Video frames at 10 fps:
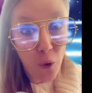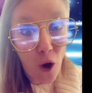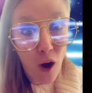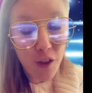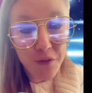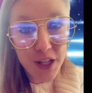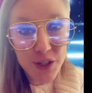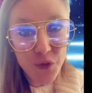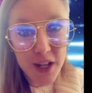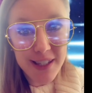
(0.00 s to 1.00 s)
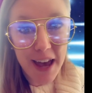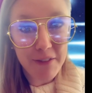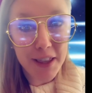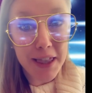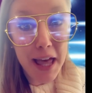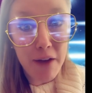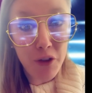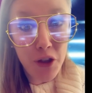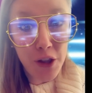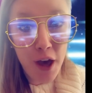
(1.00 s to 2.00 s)
All of these friends have
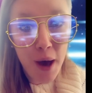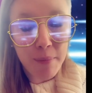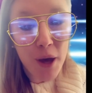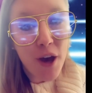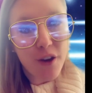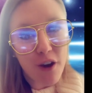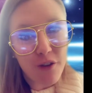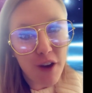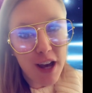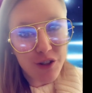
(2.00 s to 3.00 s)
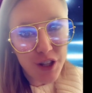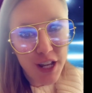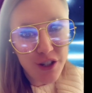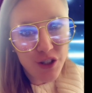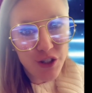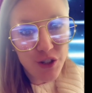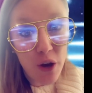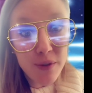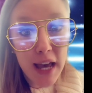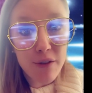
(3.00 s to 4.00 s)
leveled up. Congratulations
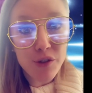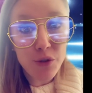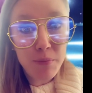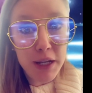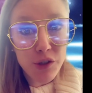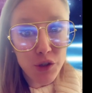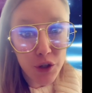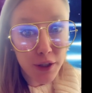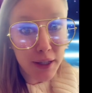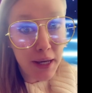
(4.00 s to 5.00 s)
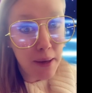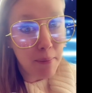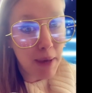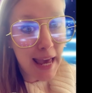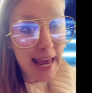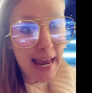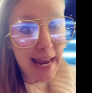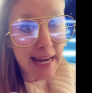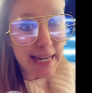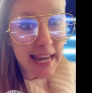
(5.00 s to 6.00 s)
goes out to Mr. Liam
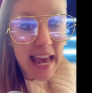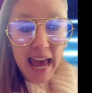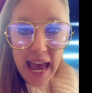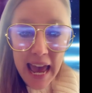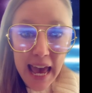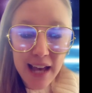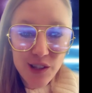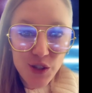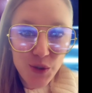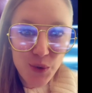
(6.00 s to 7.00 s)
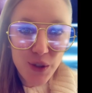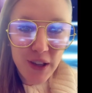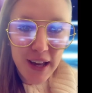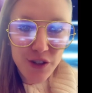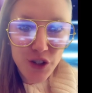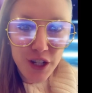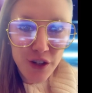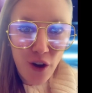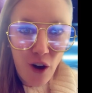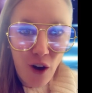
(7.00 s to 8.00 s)
Main and to Legend
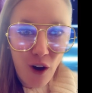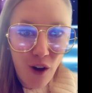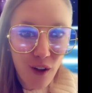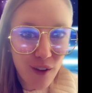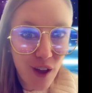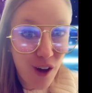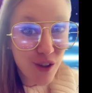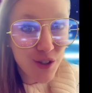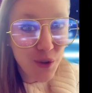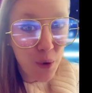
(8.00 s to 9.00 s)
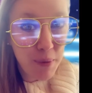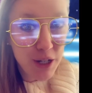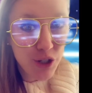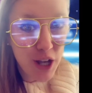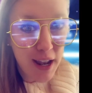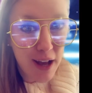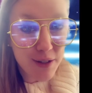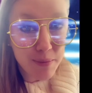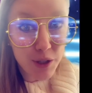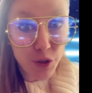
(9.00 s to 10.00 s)
Hall. Also a big shout out
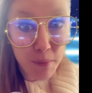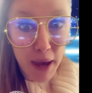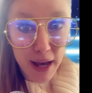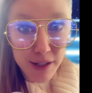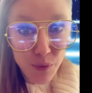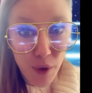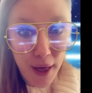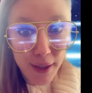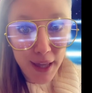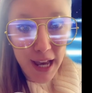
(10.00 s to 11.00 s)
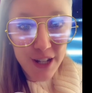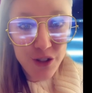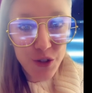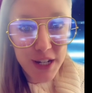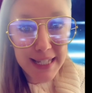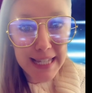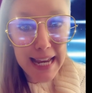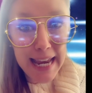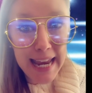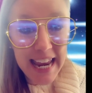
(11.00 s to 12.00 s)
to Mr. Maxwell Landry's,
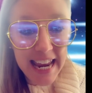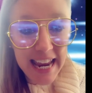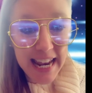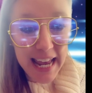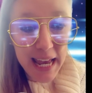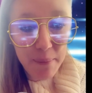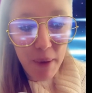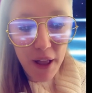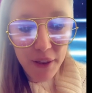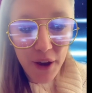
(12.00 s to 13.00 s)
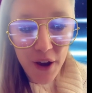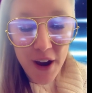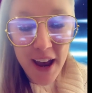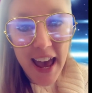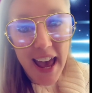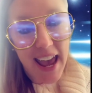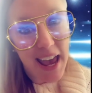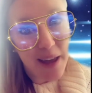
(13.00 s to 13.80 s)
Eden Butler, and